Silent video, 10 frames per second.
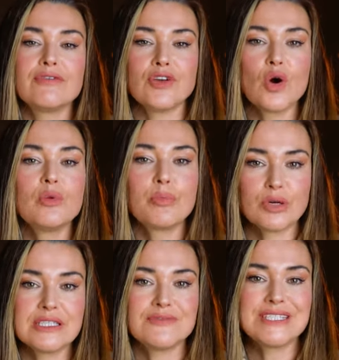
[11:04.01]
of your own
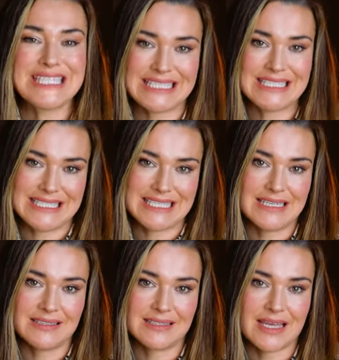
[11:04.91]
body's fertility signals,